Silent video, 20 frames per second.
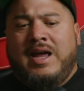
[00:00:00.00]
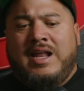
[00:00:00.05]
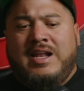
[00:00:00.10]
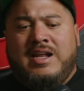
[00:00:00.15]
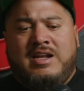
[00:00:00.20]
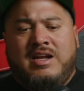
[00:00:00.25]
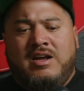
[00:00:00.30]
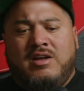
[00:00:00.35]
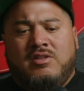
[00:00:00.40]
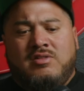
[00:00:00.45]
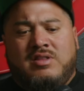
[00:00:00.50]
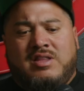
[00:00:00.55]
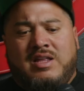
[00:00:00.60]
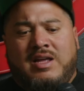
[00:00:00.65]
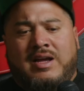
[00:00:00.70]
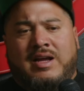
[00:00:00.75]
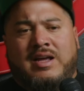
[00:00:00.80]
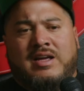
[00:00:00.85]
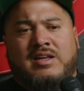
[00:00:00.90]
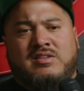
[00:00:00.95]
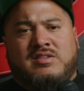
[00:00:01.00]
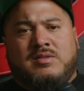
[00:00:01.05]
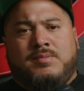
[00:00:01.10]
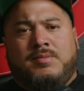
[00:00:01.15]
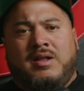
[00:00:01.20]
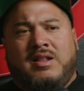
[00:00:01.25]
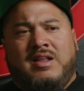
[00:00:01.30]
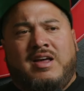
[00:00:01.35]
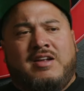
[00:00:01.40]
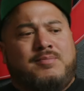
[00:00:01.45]
And then the other thing is
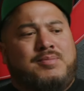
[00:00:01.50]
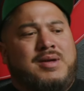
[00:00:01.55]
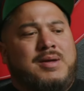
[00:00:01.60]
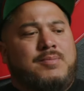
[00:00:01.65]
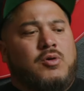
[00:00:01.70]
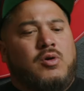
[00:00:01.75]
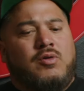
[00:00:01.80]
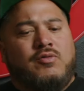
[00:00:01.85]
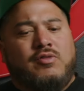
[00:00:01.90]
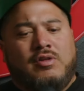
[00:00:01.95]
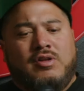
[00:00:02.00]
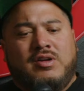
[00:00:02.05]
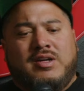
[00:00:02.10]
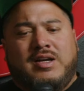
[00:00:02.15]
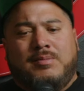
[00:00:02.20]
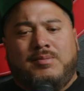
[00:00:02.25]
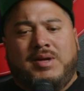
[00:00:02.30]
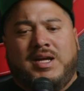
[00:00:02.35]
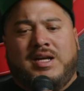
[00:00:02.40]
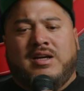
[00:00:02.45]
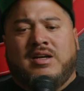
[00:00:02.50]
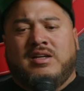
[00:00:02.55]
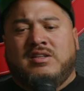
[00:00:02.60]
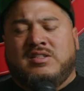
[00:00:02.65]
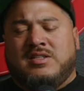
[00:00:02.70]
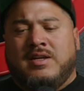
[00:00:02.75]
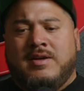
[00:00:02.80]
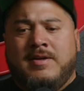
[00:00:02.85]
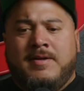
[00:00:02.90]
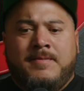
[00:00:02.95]
a lot of people overlook it
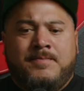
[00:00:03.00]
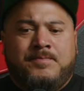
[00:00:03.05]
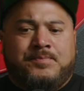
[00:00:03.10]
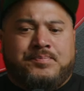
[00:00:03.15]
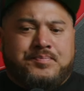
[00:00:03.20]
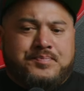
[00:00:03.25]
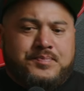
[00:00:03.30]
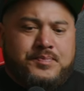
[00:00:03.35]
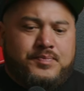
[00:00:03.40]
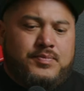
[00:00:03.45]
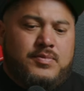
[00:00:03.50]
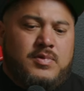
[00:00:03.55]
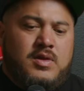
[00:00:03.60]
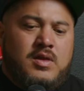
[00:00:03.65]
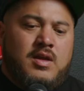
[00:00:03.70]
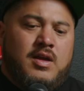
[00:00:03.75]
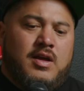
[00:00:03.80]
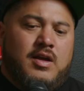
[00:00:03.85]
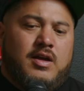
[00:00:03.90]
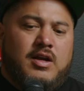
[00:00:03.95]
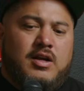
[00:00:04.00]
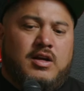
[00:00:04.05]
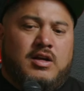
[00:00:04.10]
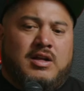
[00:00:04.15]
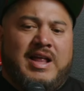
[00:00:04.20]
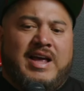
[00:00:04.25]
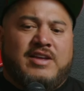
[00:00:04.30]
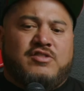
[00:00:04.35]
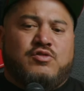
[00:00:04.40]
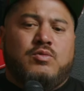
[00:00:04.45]
because
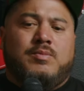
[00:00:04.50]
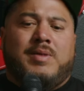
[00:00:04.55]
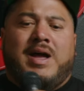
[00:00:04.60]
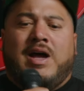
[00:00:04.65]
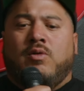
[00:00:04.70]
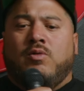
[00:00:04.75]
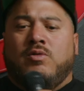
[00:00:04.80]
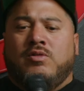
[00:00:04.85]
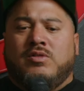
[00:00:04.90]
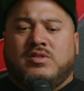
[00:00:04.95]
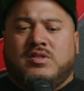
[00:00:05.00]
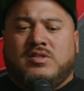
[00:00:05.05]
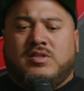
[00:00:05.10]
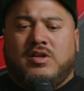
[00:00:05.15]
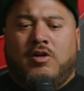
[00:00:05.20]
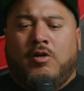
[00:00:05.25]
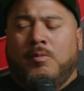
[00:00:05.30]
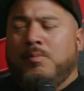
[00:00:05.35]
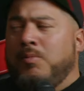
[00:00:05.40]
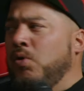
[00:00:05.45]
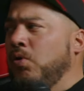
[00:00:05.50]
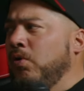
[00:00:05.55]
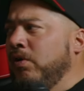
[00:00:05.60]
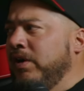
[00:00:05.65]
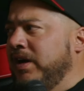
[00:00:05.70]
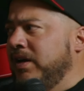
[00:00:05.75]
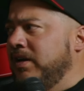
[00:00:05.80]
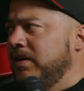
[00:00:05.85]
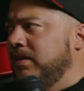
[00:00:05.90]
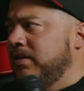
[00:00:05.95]
classroom hours are boring.